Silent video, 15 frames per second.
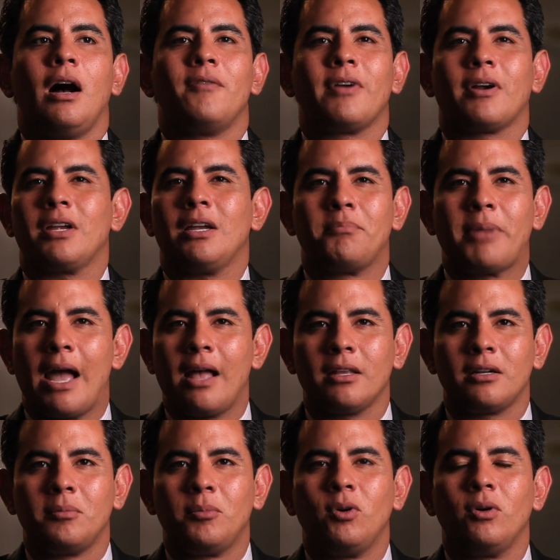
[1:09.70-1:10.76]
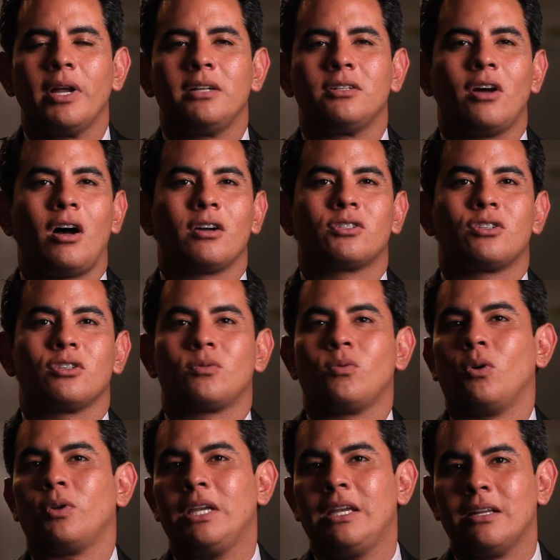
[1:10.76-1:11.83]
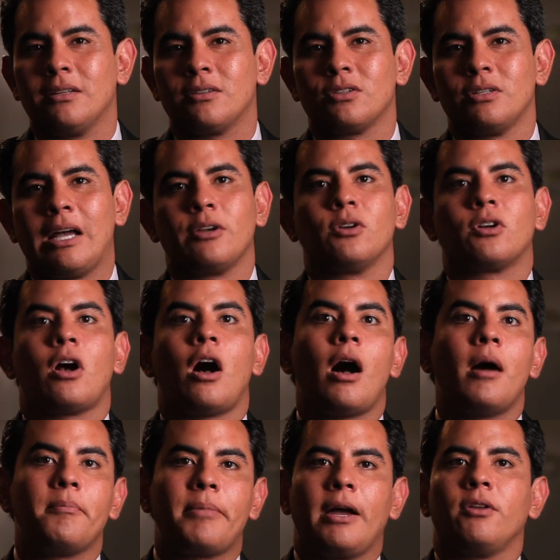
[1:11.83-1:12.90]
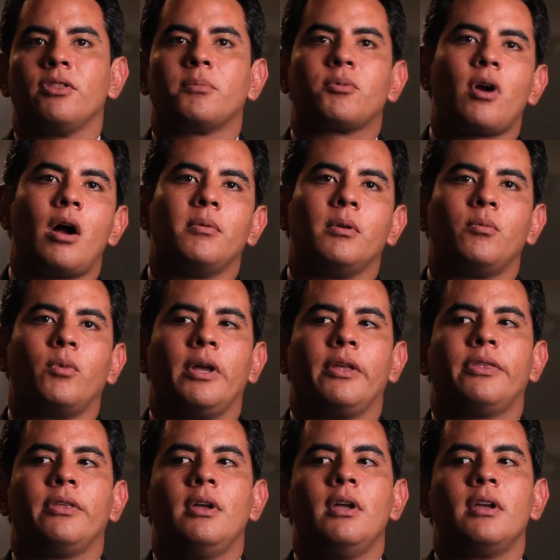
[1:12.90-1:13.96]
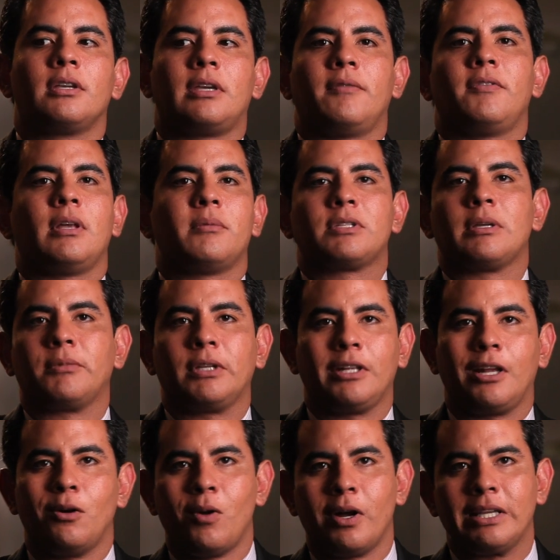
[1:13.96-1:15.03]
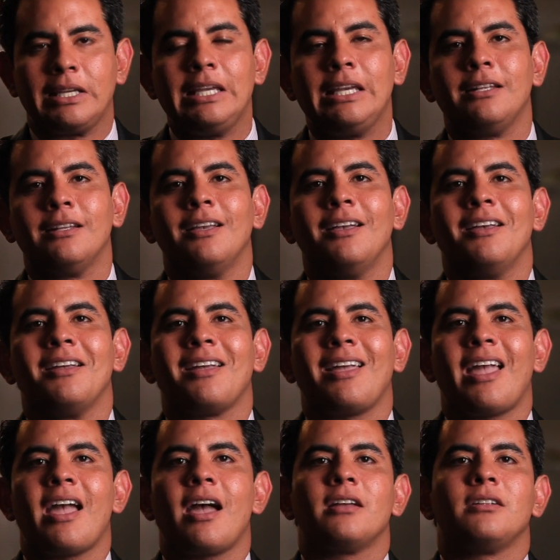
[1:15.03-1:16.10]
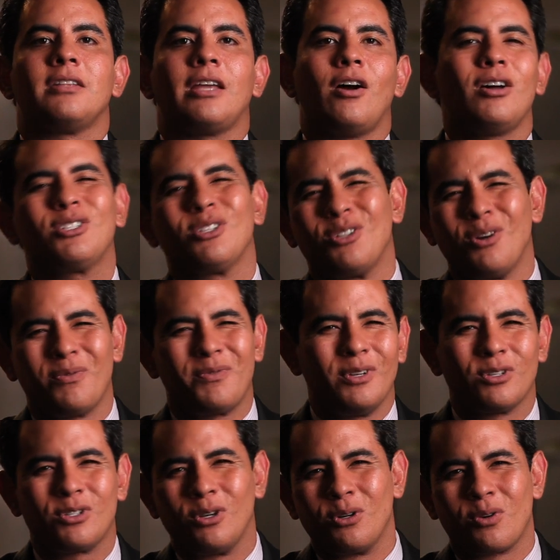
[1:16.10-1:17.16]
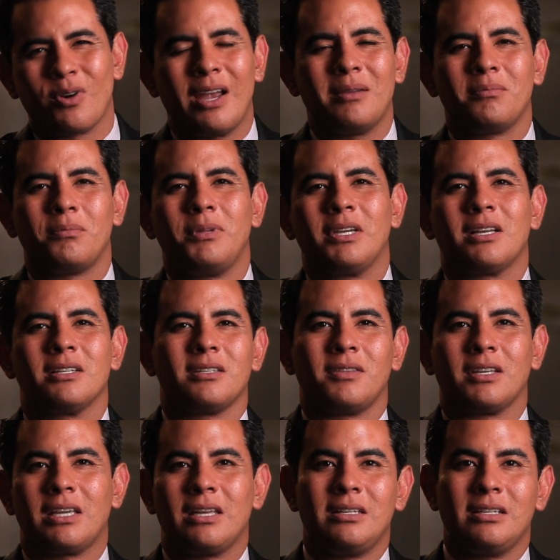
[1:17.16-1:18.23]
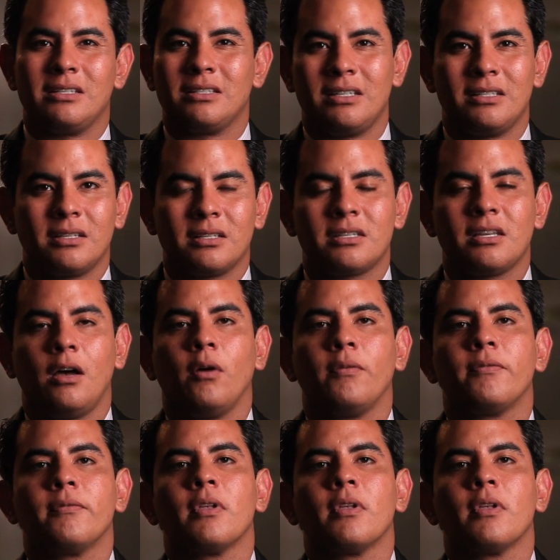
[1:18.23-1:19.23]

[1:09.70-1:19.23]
very unpalatable, and dogs just won't eat it. So now you compound the problem with giving them something they don't want to eat, and they also don't feel so great because of the kidney disease itself.